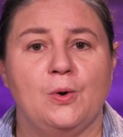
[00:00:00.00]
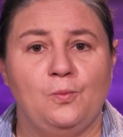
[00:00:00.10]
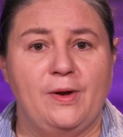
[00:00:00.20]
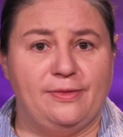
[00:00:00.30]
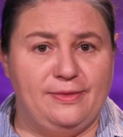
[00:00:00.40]

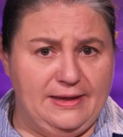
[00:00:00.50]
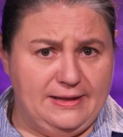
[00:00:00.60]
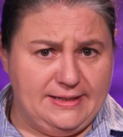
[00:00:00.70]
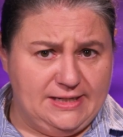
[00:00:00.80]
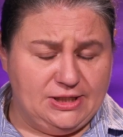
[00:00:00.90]
with the
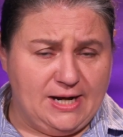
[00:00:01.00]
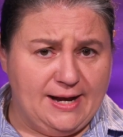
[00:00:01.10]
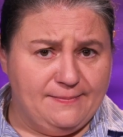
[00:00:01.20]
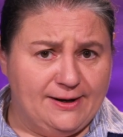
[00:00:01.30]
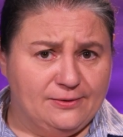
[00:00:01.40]

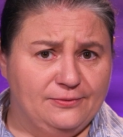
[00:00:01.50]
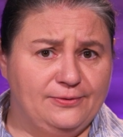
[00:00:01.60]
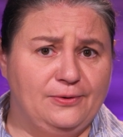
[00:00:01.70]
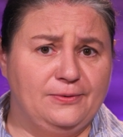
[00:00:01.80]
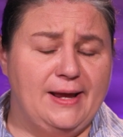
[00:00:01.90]
DJI
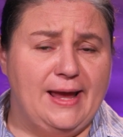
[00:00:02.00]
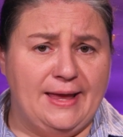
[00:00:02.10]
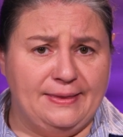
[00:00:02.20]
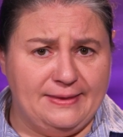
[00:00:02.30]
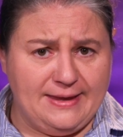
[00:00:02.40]
microphone
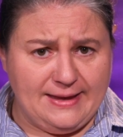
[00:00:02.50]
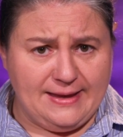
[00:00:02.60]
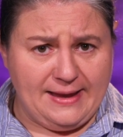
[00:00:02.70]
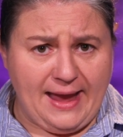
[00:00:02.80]
and the